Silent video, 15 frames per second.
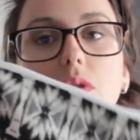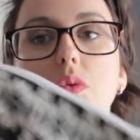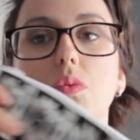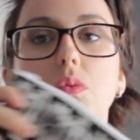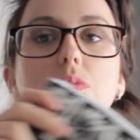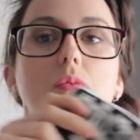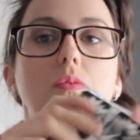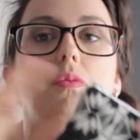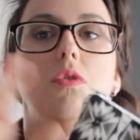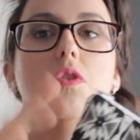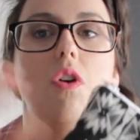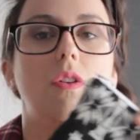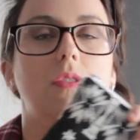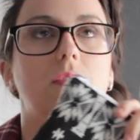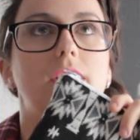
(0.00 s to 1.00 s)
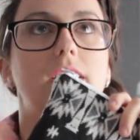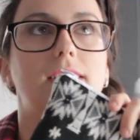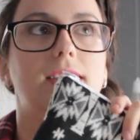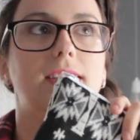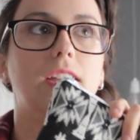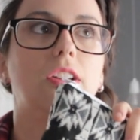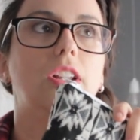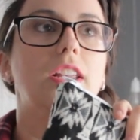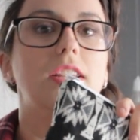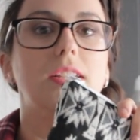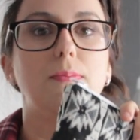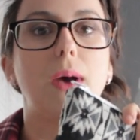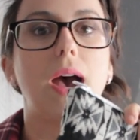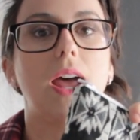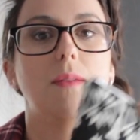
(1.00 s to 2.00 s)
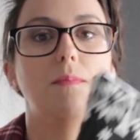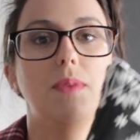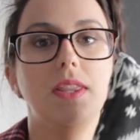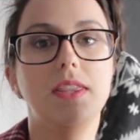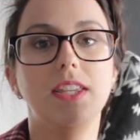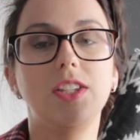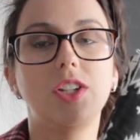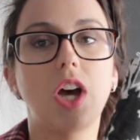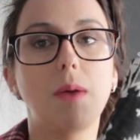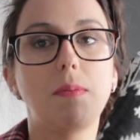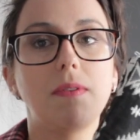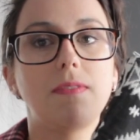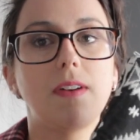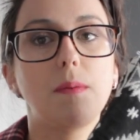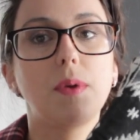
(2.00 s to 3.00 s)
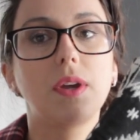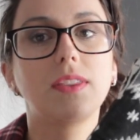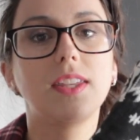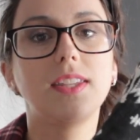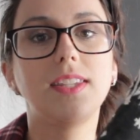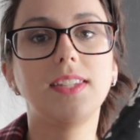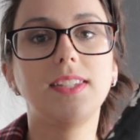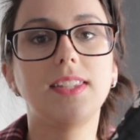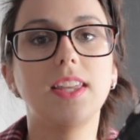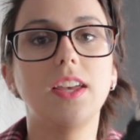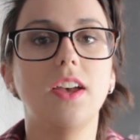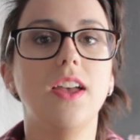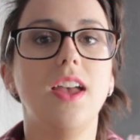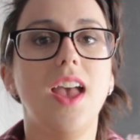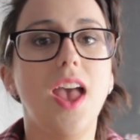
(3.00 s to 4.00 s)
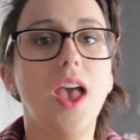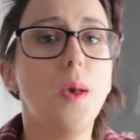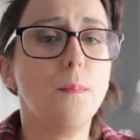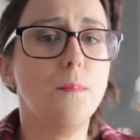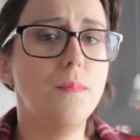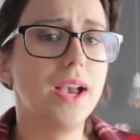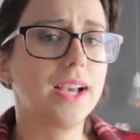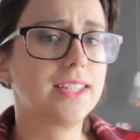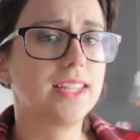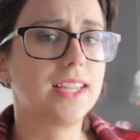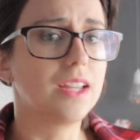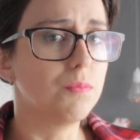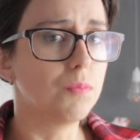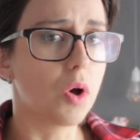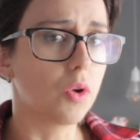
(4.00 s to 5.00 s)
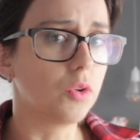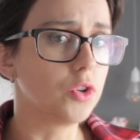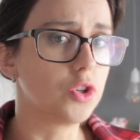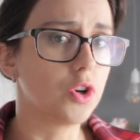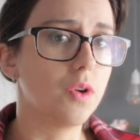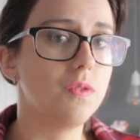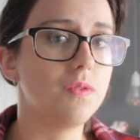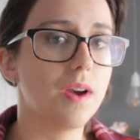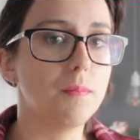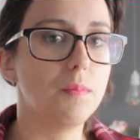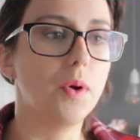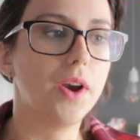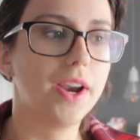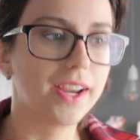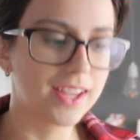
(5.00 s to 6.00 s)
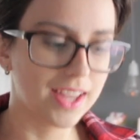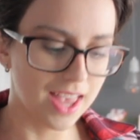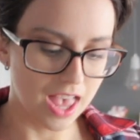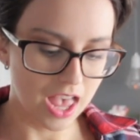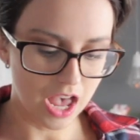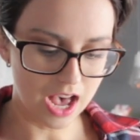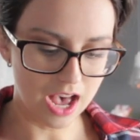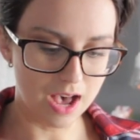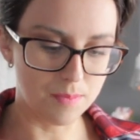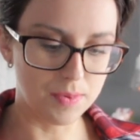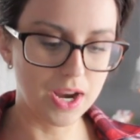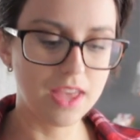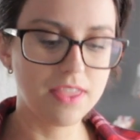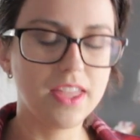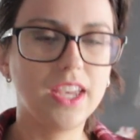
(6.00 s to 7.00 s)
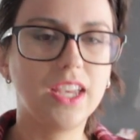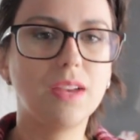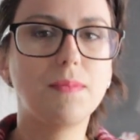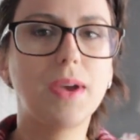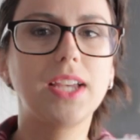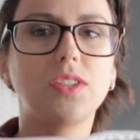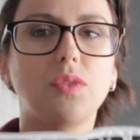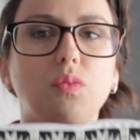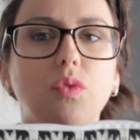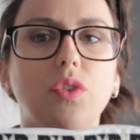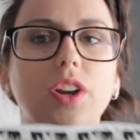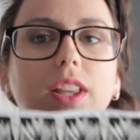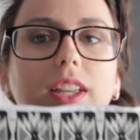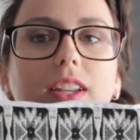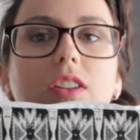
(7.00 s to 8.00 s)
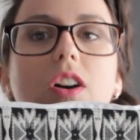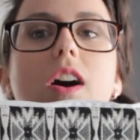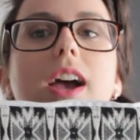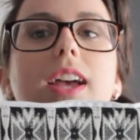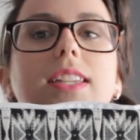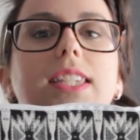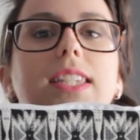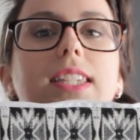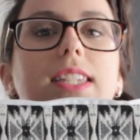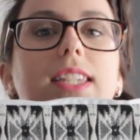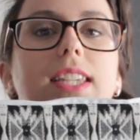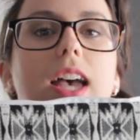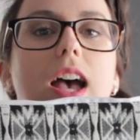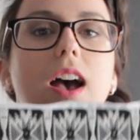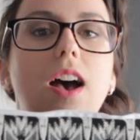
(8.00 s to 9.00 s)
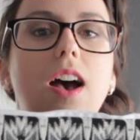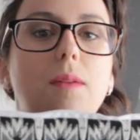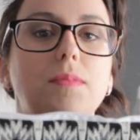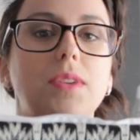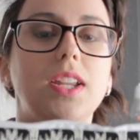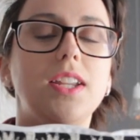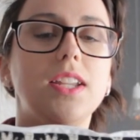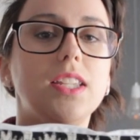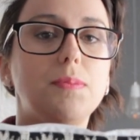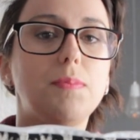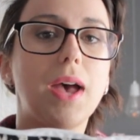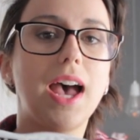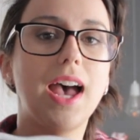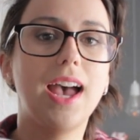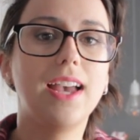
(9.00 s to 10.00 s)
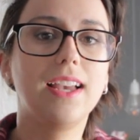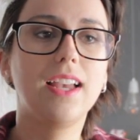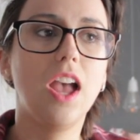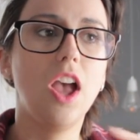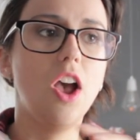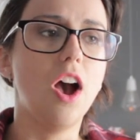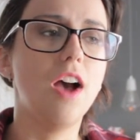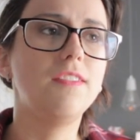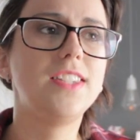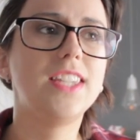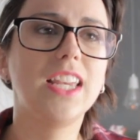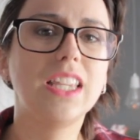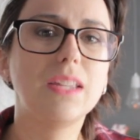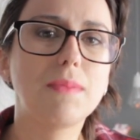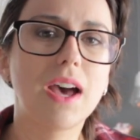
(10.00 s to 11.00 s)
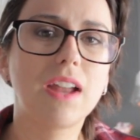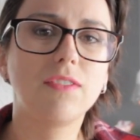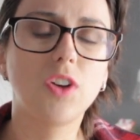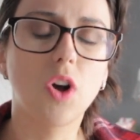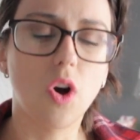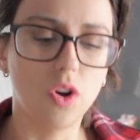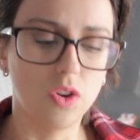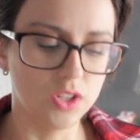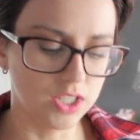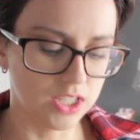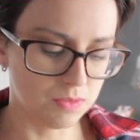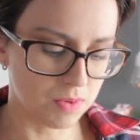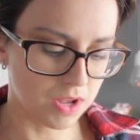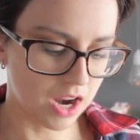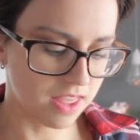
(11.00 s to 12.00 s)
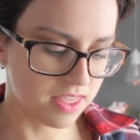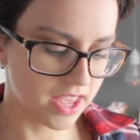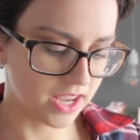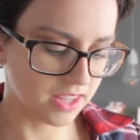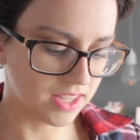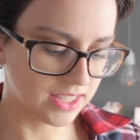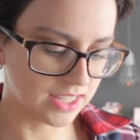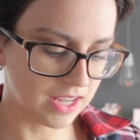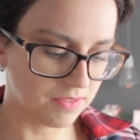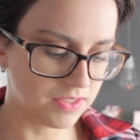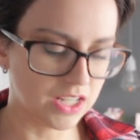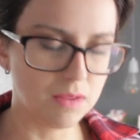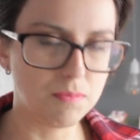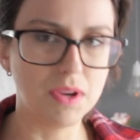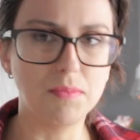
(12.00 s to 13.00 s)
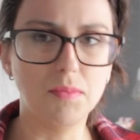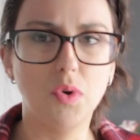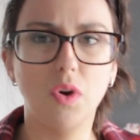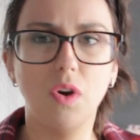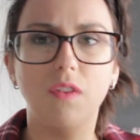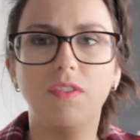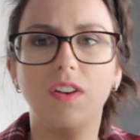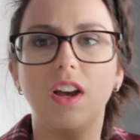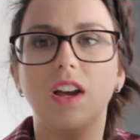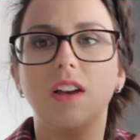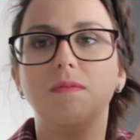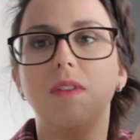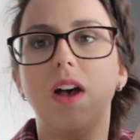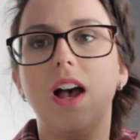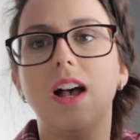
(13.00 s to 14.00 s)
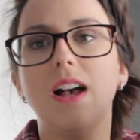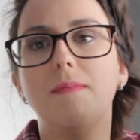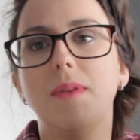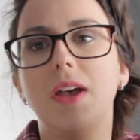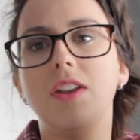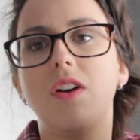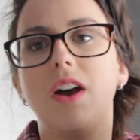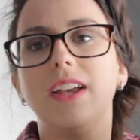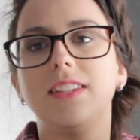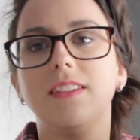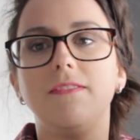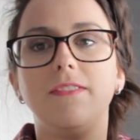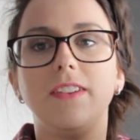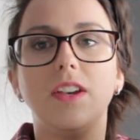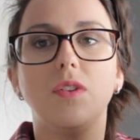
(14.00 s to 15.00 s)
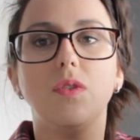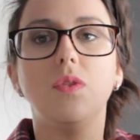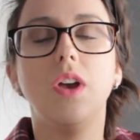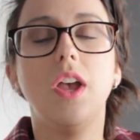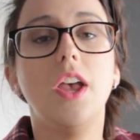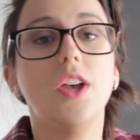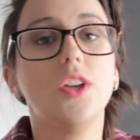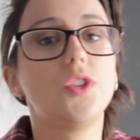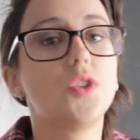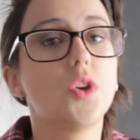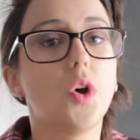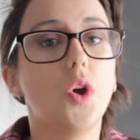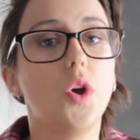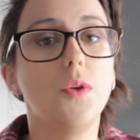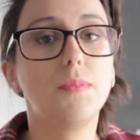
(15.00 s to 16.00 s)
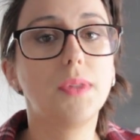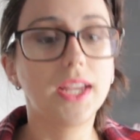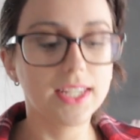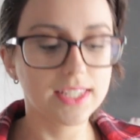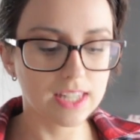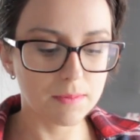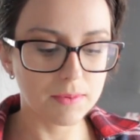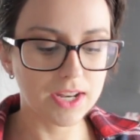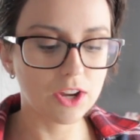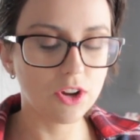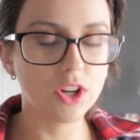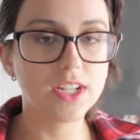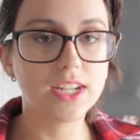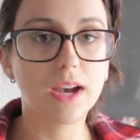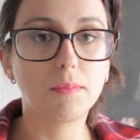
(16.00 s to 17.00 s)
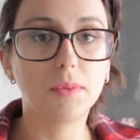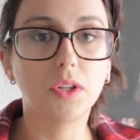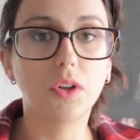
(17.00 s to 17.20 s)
or not necessarily this pattern, but this type of fabric. This is the Mexican poncho fabric, but I think it makes a really nice knitter's bag. I've seen them out of cottons, but I think this gives it a bit more of a nicer feel. So please let me know down